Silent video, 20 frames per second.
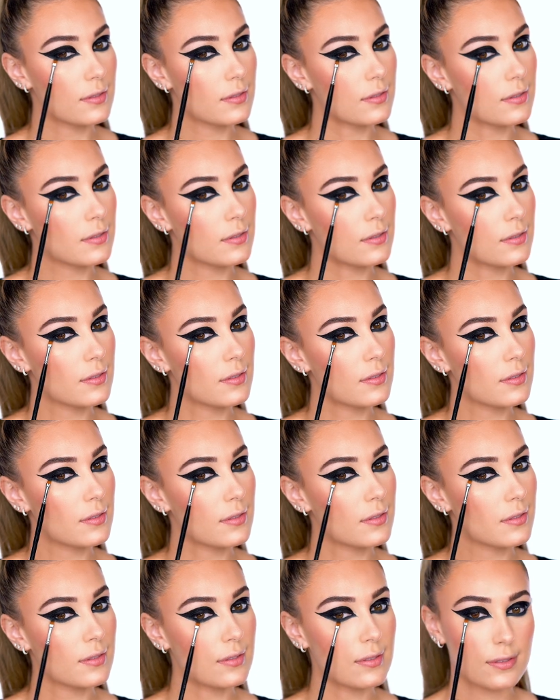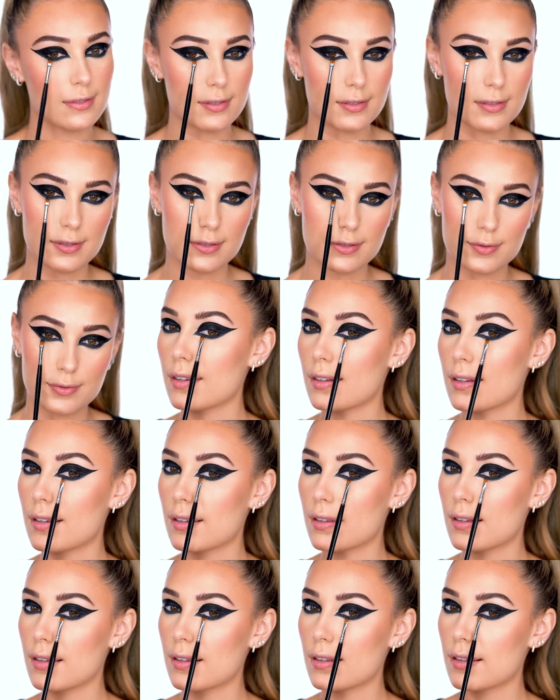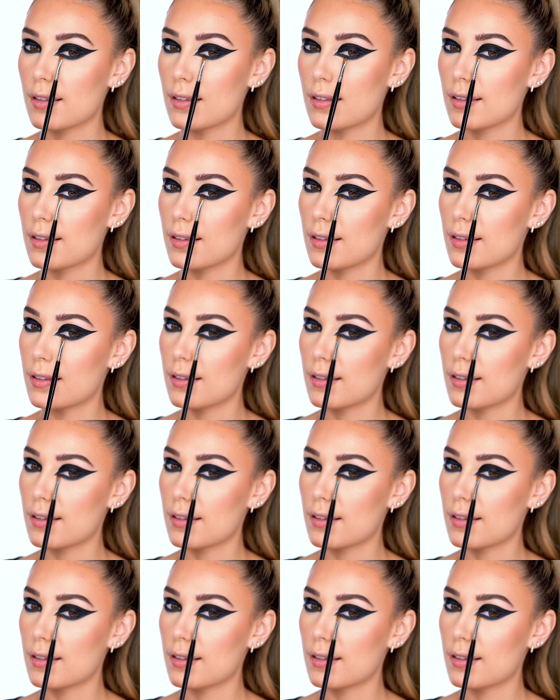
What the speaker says: (silence)